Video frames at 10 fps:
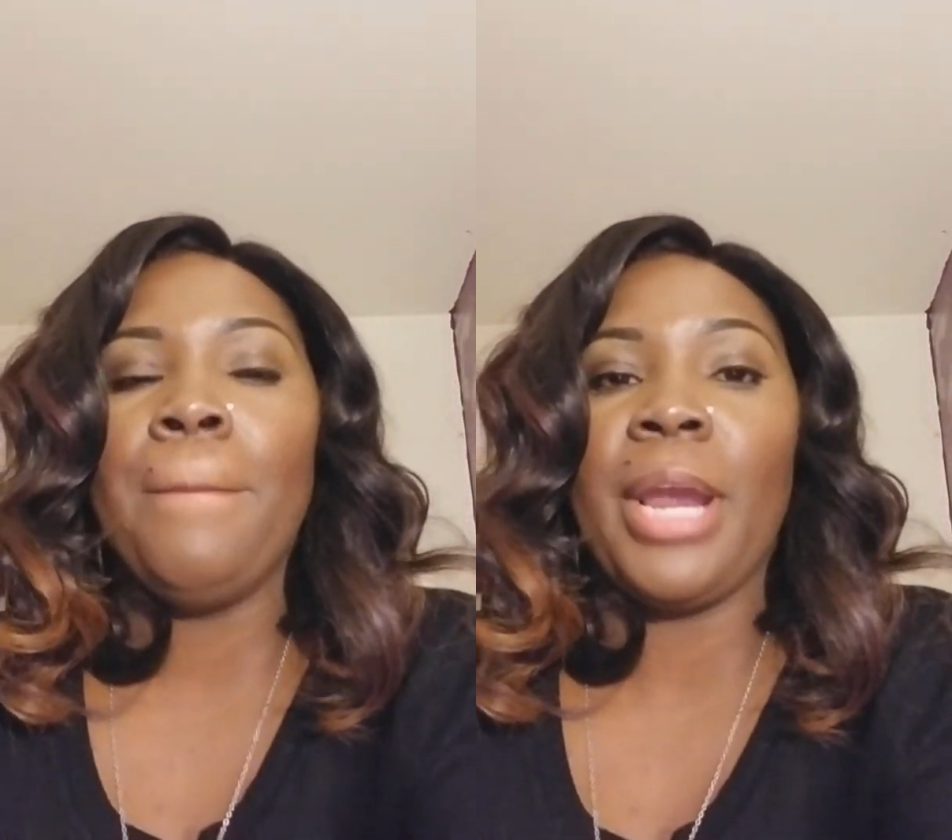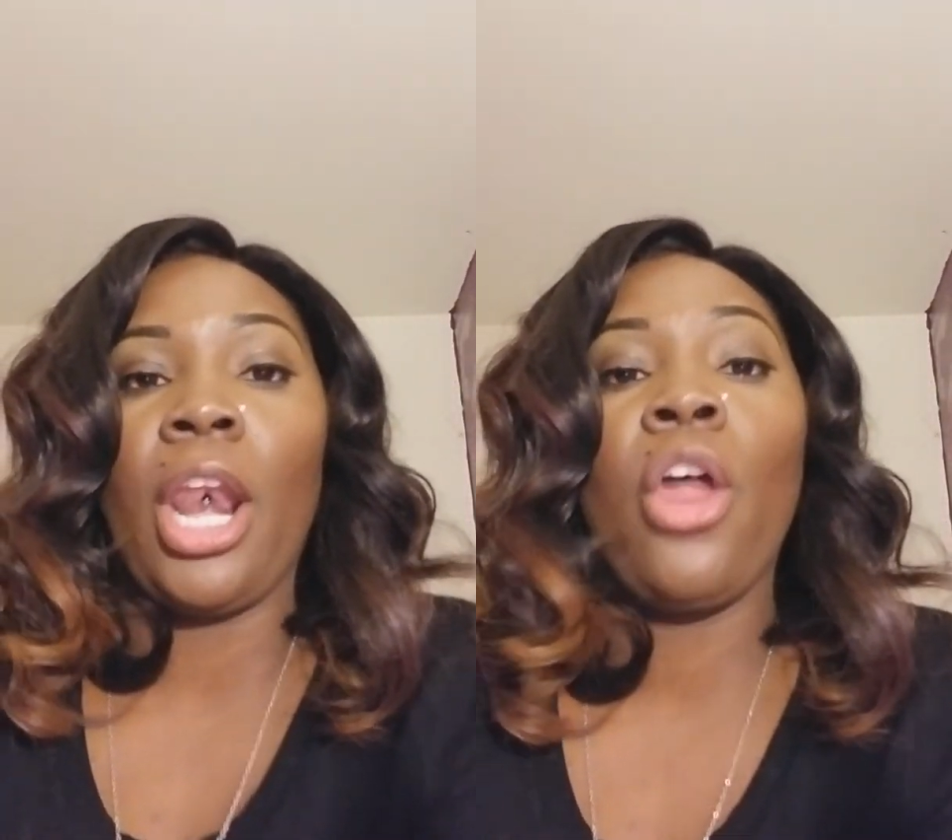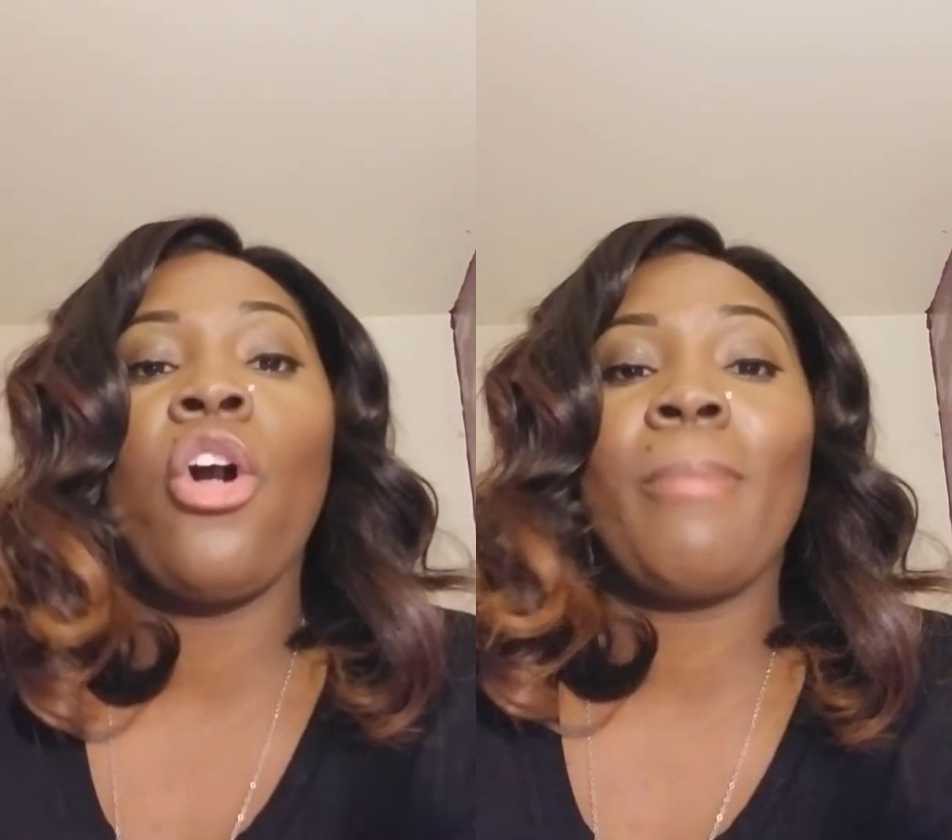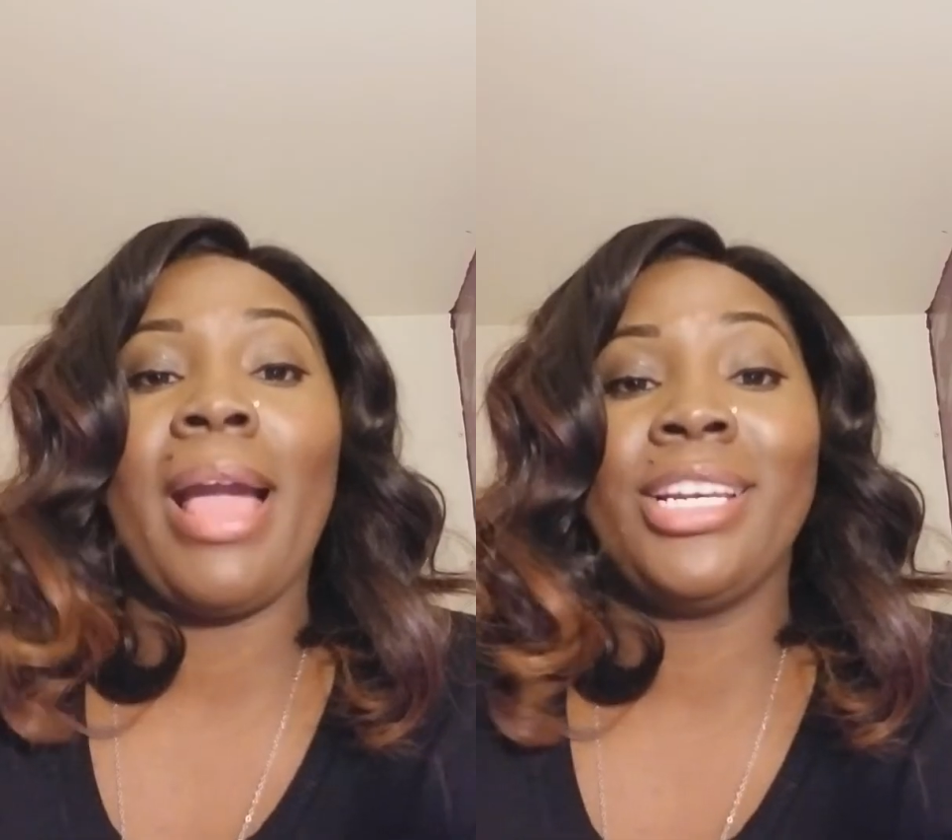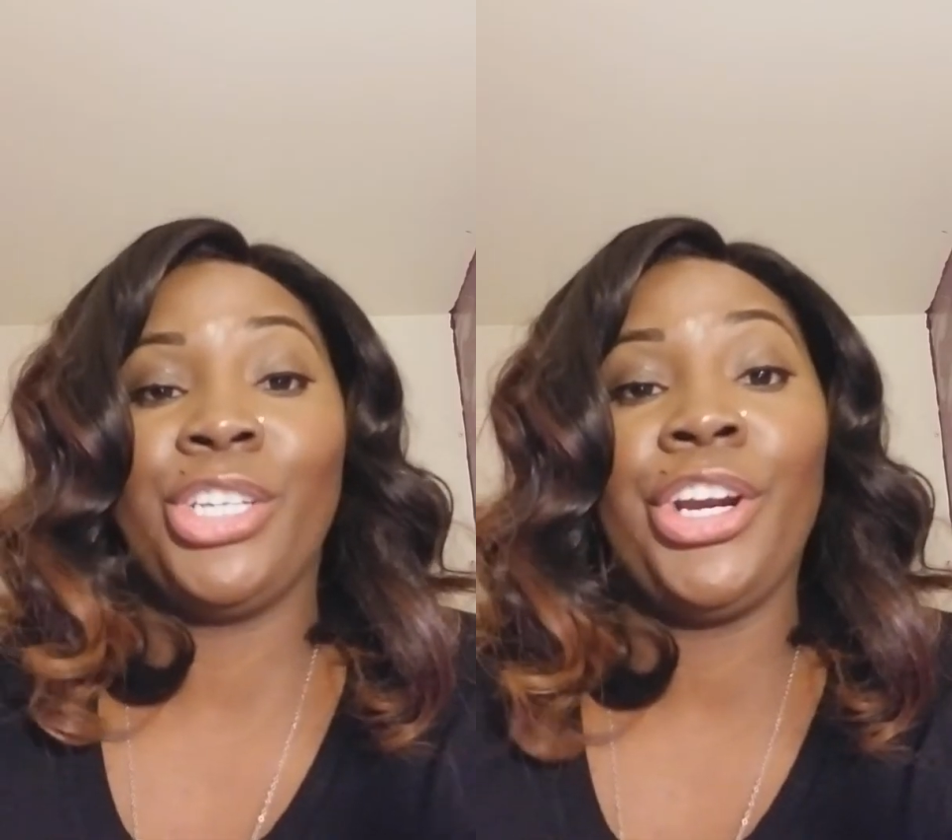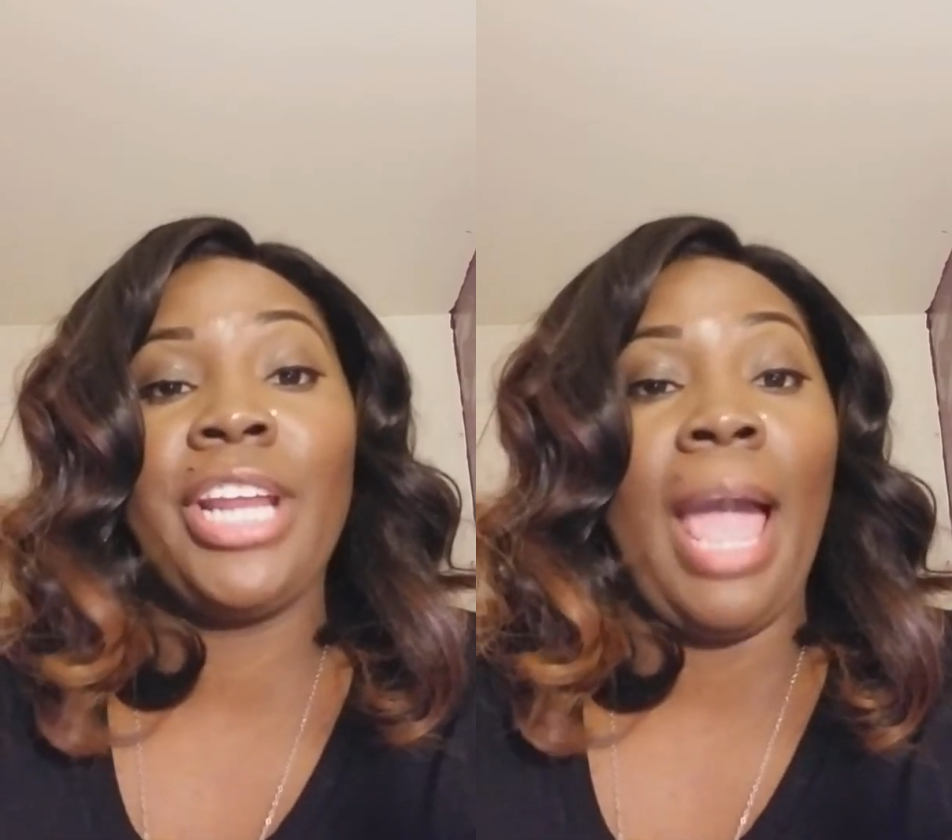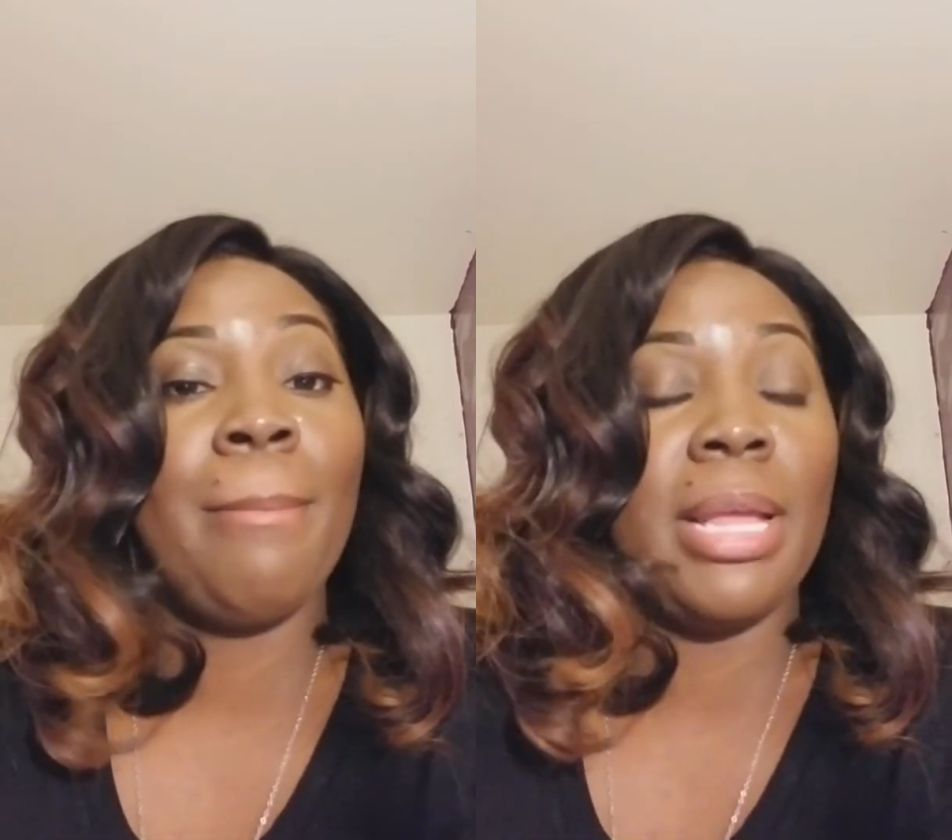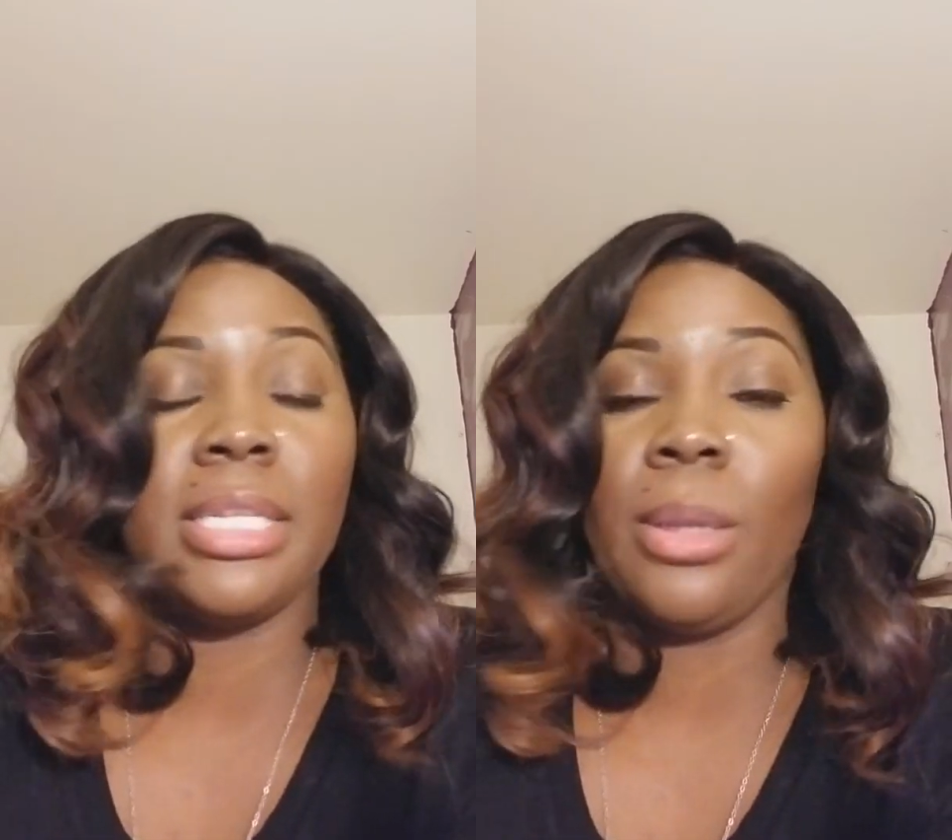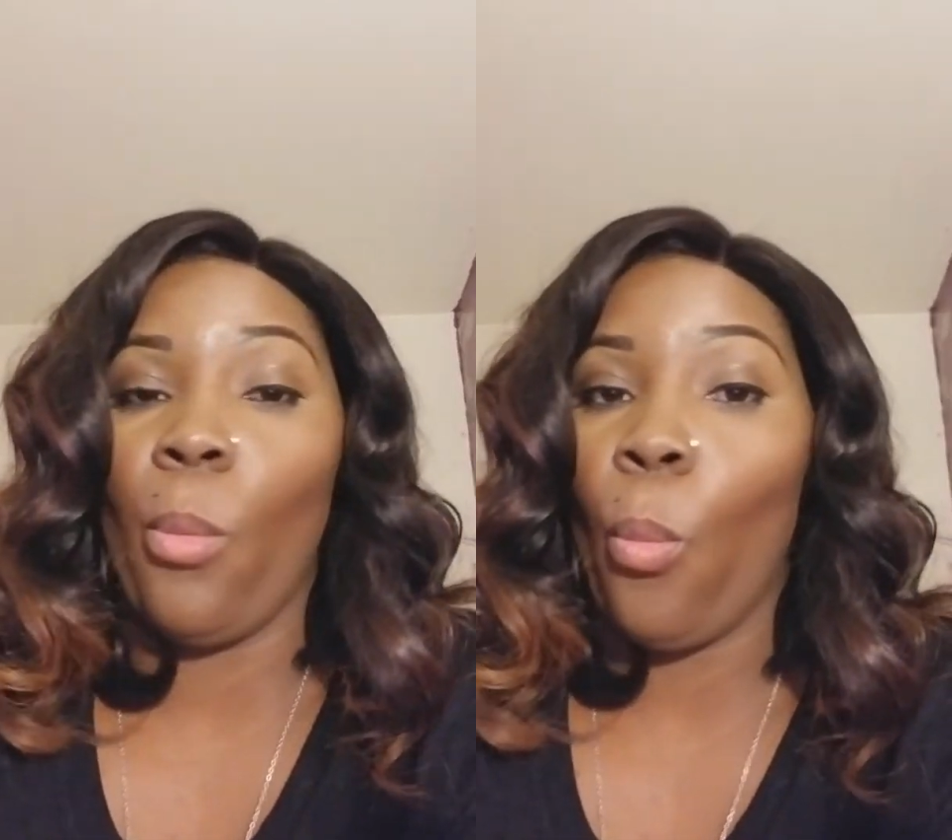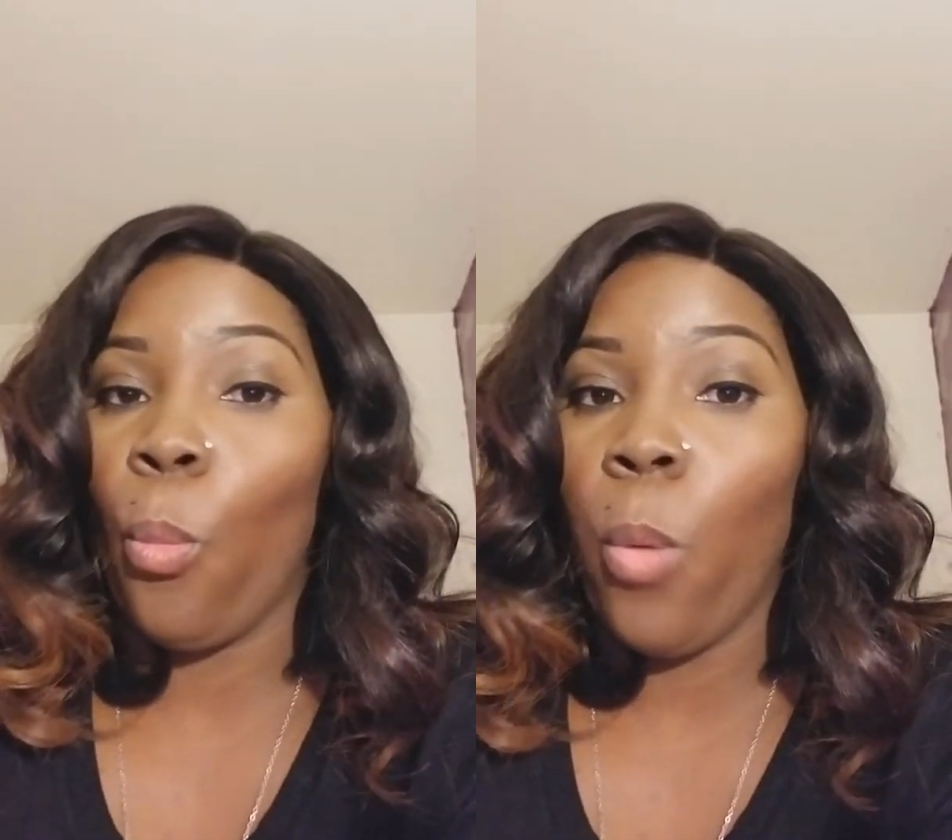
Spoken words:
But along my journey, I met some